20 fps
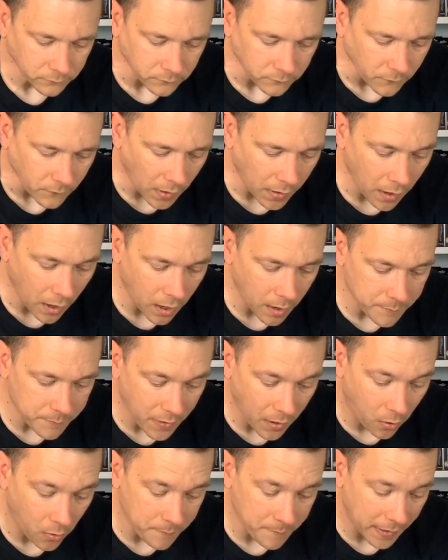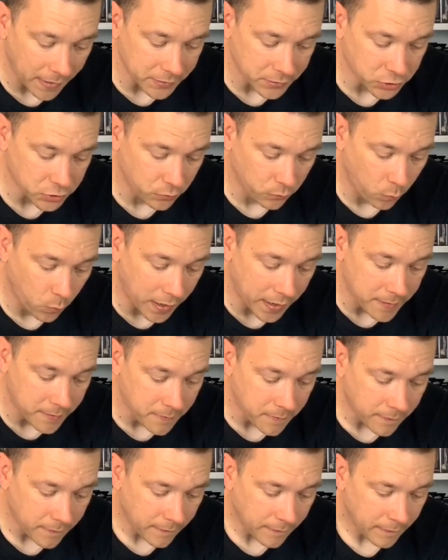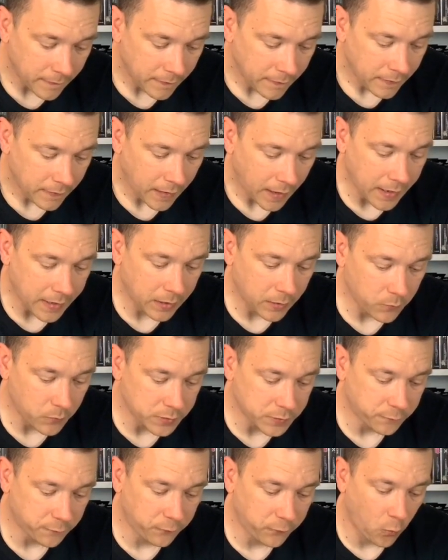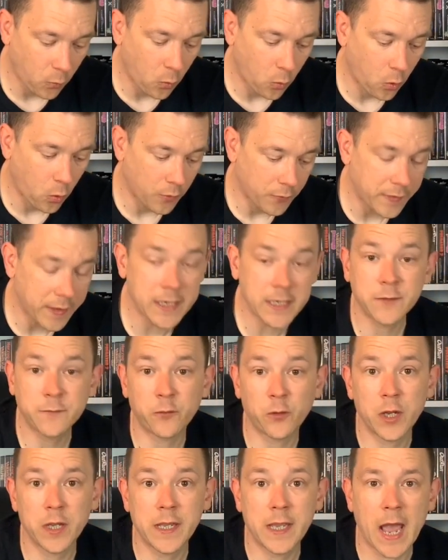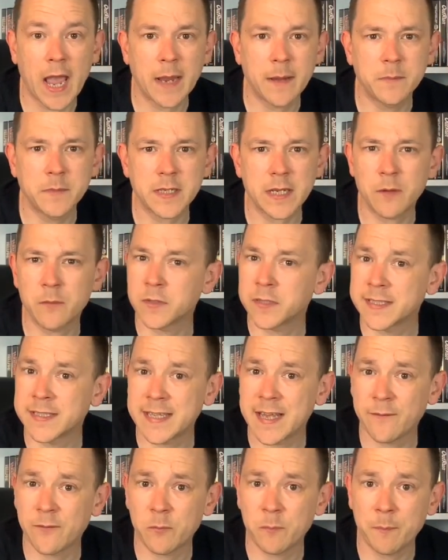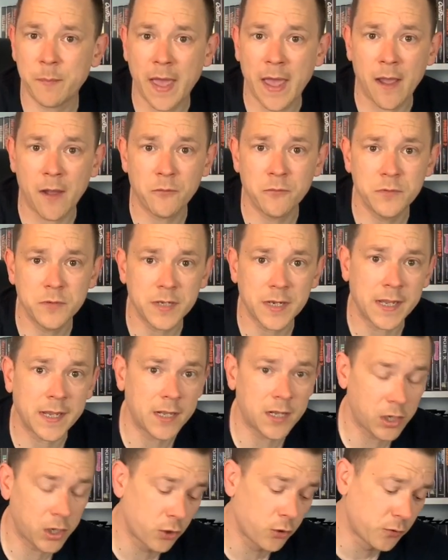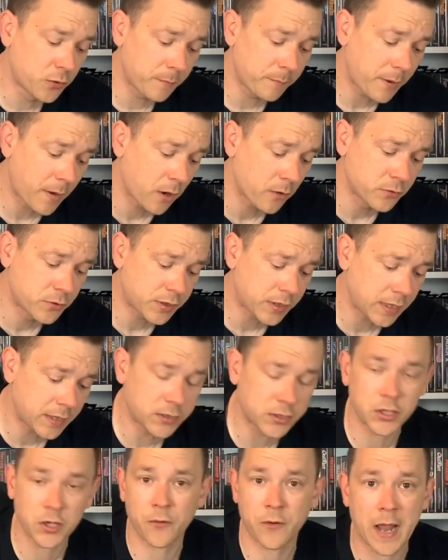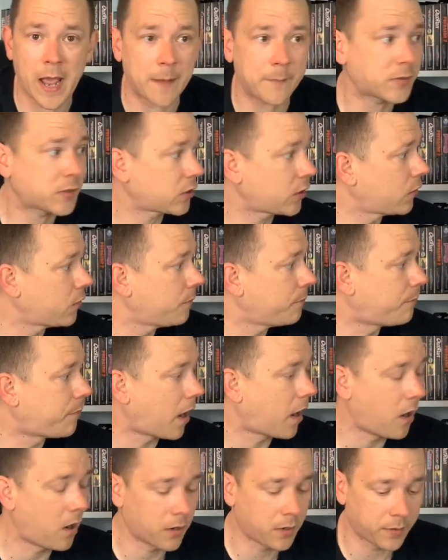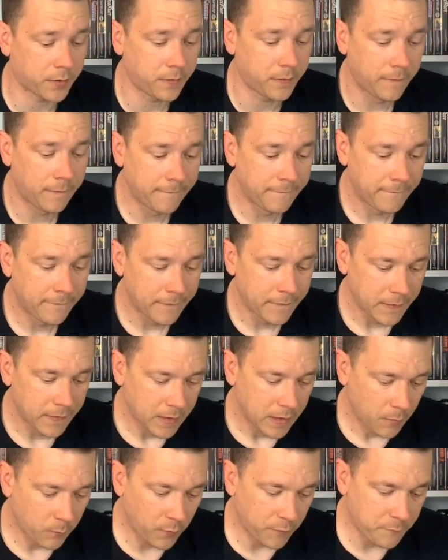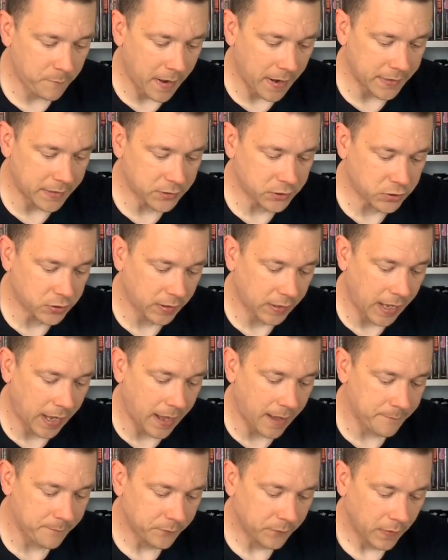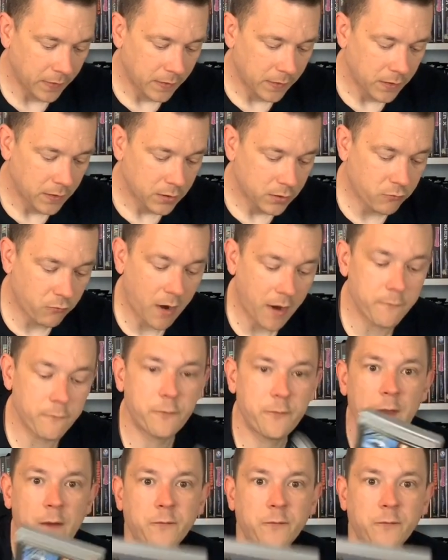that I managed to win. And it was for these 3 games. It was £7, including postage. So an absolute bargain. And we've managed to get Grand Theft